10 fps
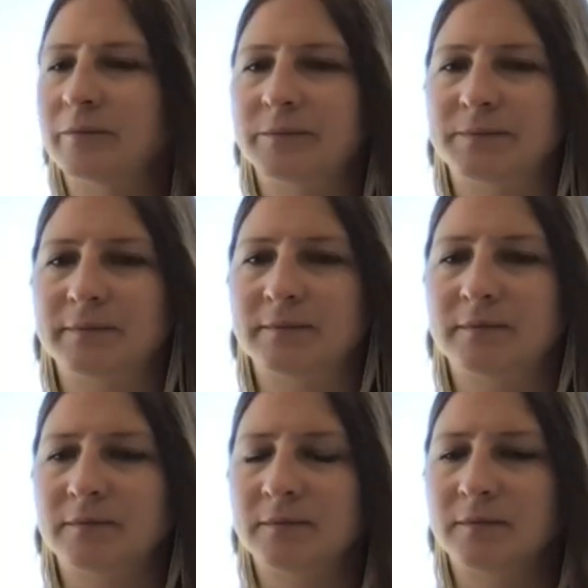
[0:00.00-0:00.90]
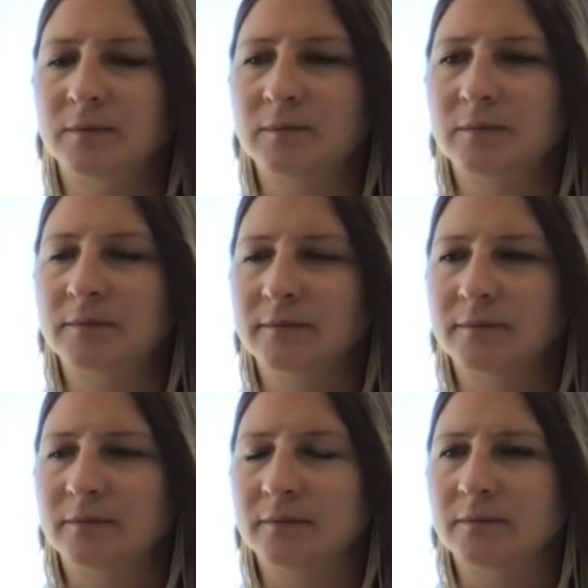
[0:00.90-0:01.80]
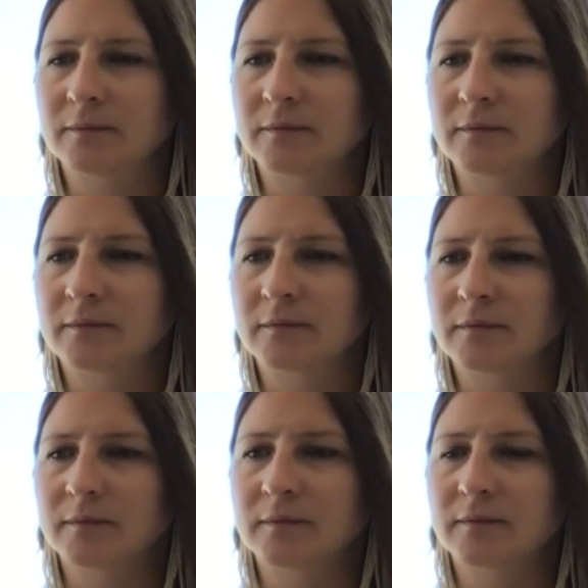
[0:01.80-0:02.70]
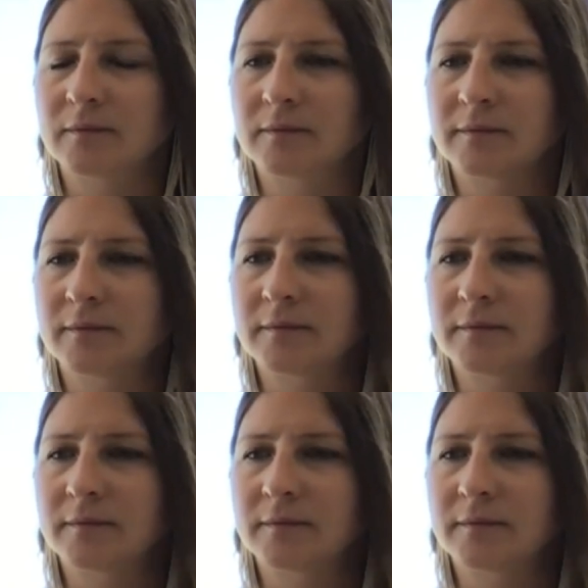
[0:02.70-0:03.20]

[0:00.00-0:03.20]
[no speech]